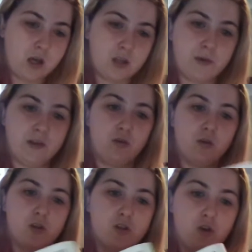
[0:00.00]
My
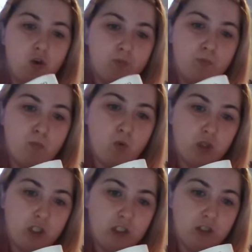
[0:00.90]
daughter's called
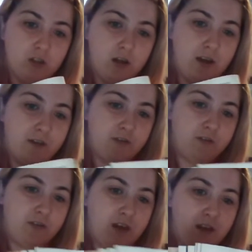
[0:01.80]
Morgan, and
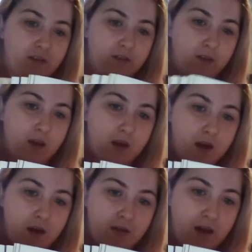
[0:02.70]

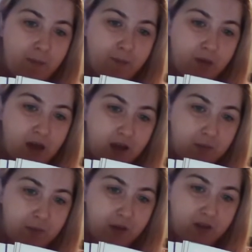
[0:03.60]
that
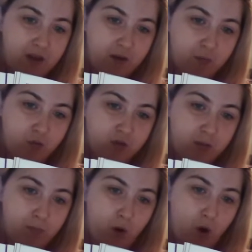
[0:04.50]
black bit there was a
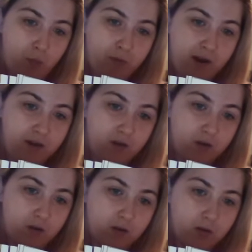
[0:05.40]
paw
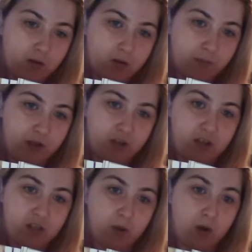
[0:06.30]
print because
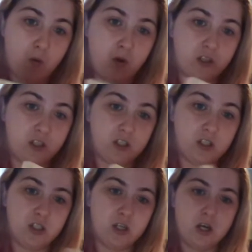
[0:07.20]
that's what I wanted,
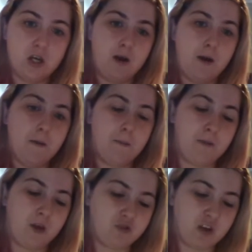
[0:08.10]

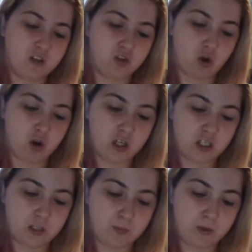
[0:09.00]
because I saw
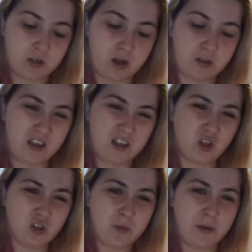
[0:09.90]
it. But I think it's
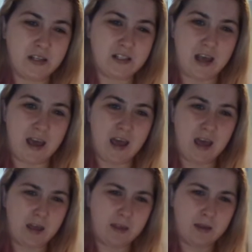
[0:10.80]
also on his
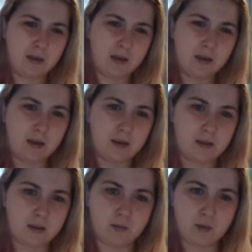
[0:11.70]
leg
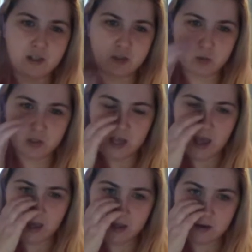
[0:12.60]
that the picture was
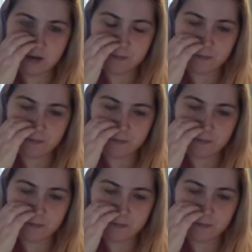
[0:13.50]
taken.